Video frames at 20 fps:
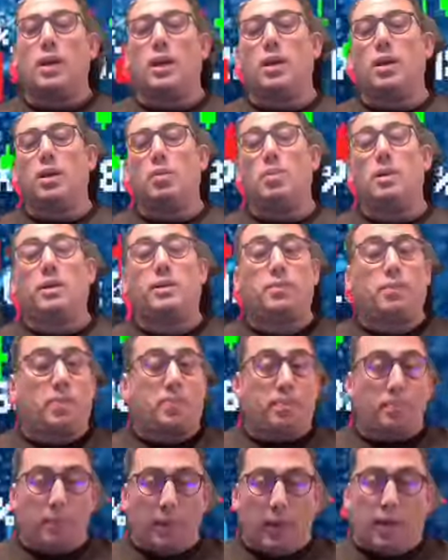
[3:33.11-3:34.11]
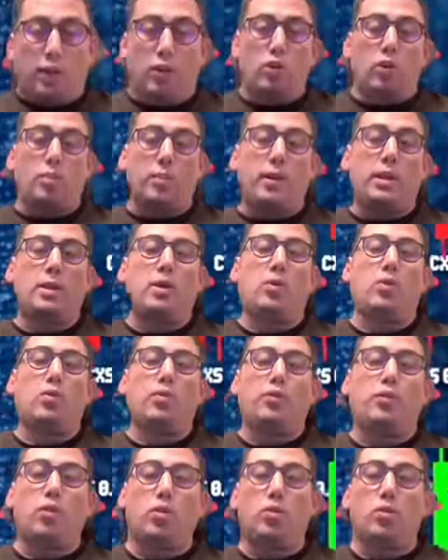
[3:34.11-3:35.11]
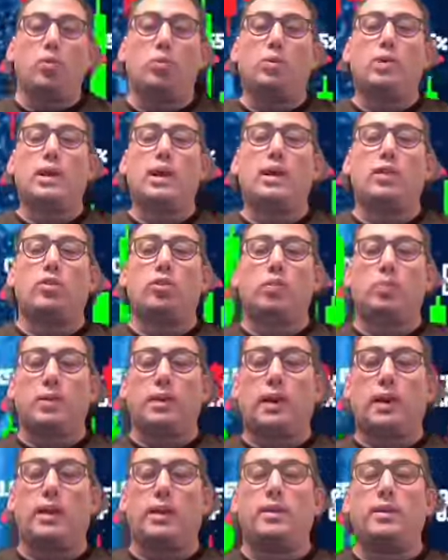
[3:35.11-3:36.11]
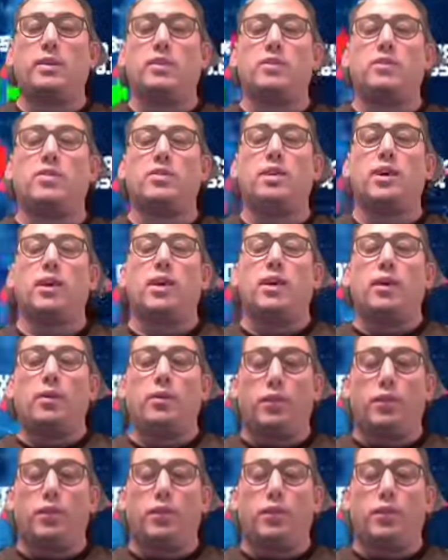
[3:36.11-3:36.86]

uh, but I know many of you like to play this